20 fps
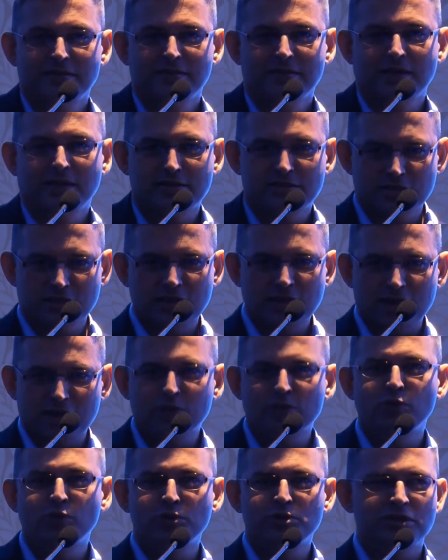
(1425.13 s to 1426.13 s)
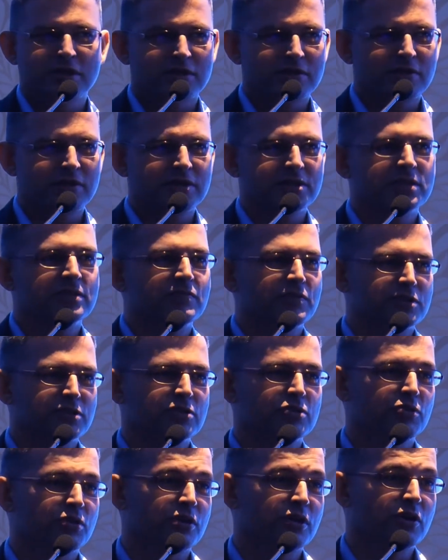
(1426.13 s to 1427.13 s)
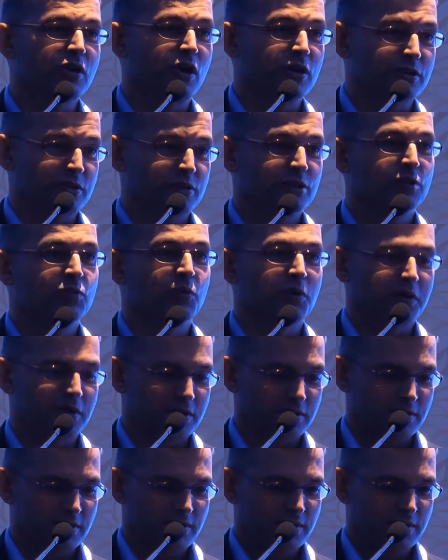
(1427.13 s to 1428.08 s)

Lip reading: That's a gung-ho generation which is going to conquer the world.